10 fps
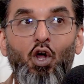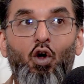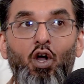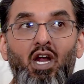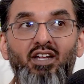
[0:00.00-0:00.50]

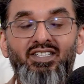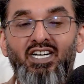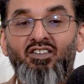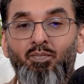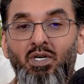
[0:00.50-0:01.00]
or larger
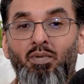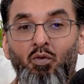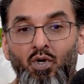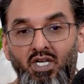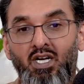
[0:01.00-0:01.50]
set of people
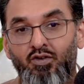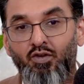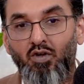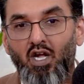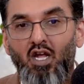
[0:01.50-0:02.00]
within
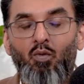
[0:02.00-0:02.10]
NETSOL